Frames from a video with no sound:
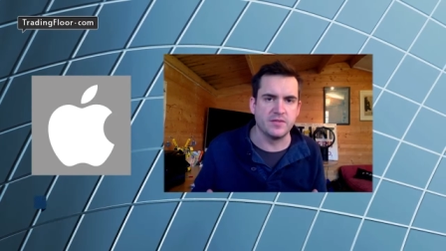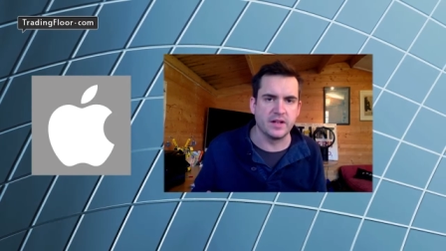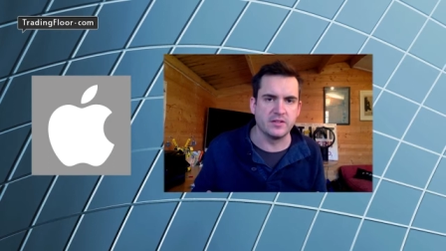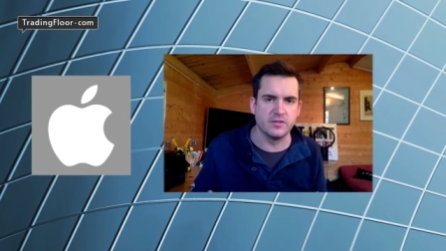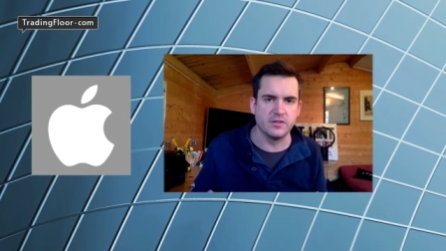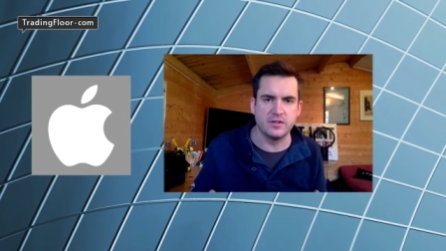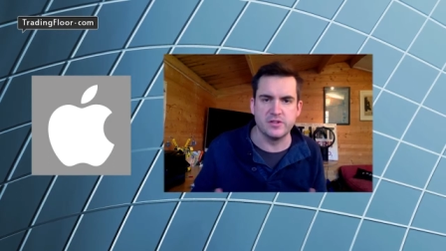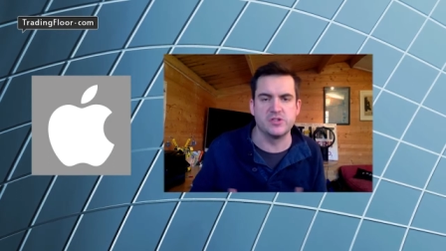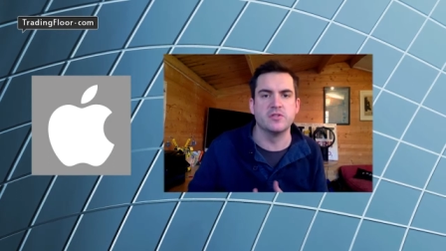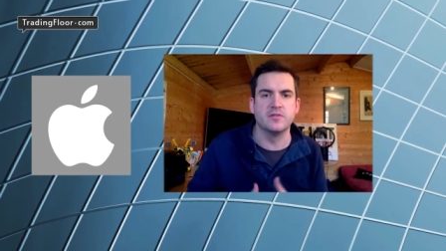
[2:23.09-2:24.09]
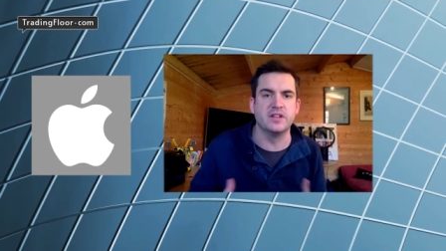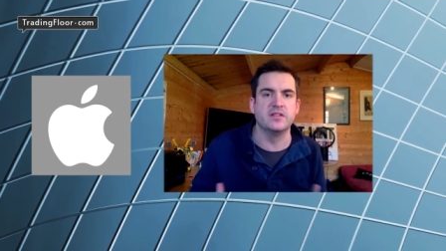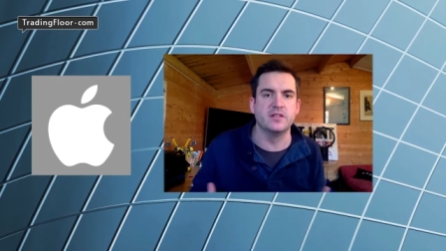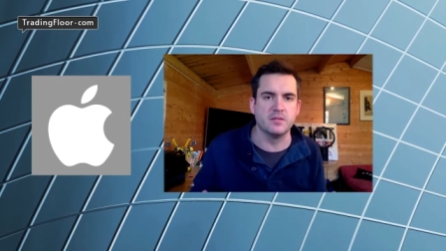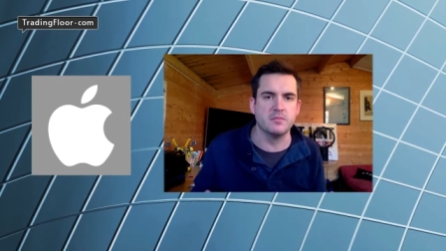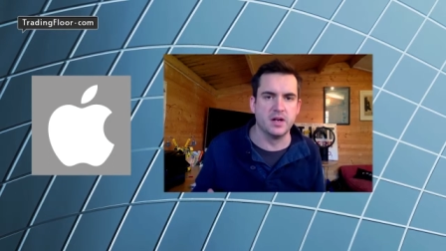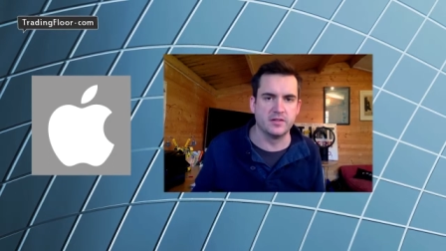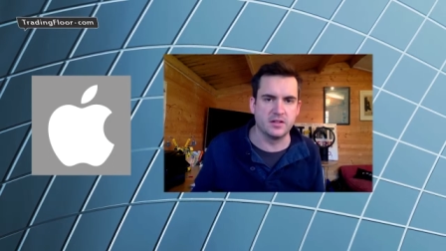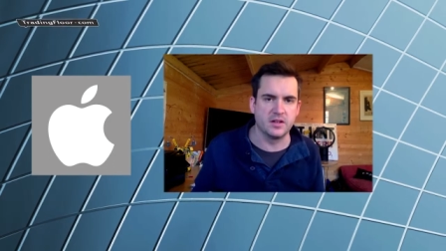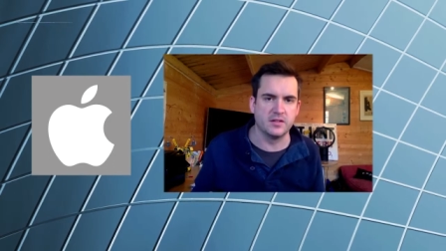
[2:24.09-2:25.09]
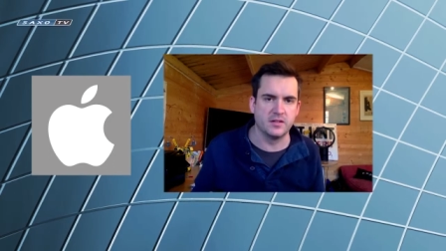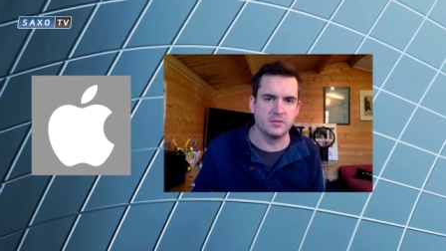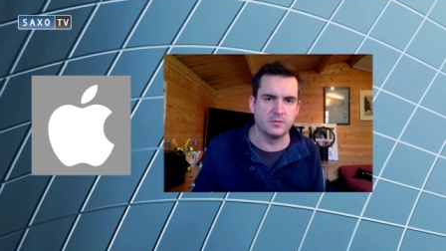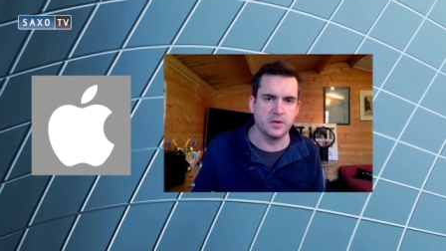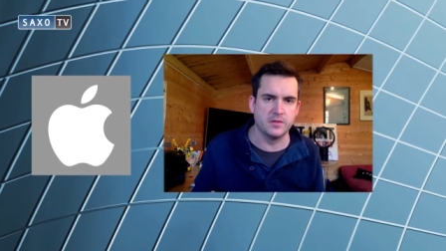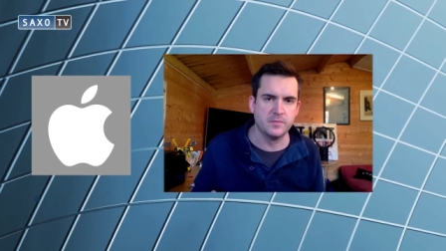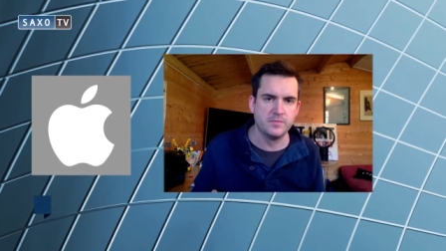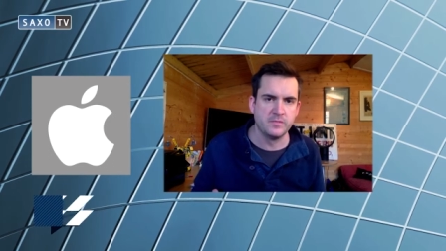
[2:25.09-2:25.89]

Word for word: factor in the traditional Visas and Mastercards of this world.